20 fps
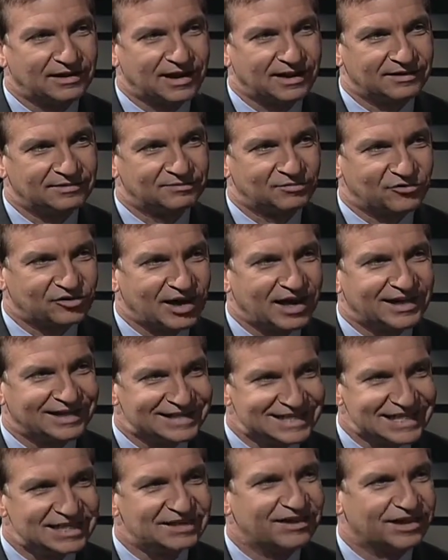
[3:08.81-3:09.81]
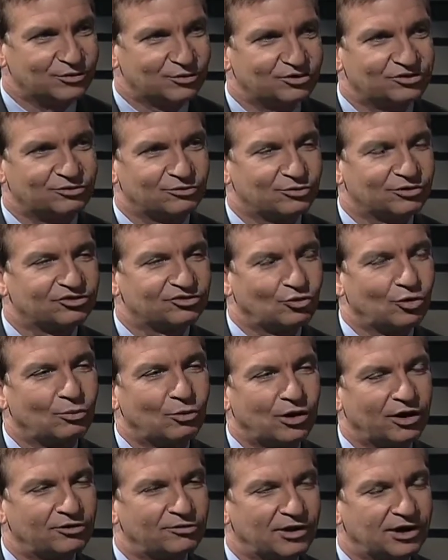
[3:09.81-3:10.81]
and China dealing with, with
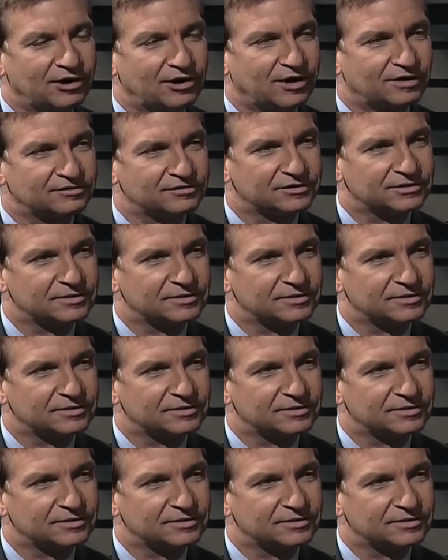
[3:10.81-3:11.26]
stormwater runoff?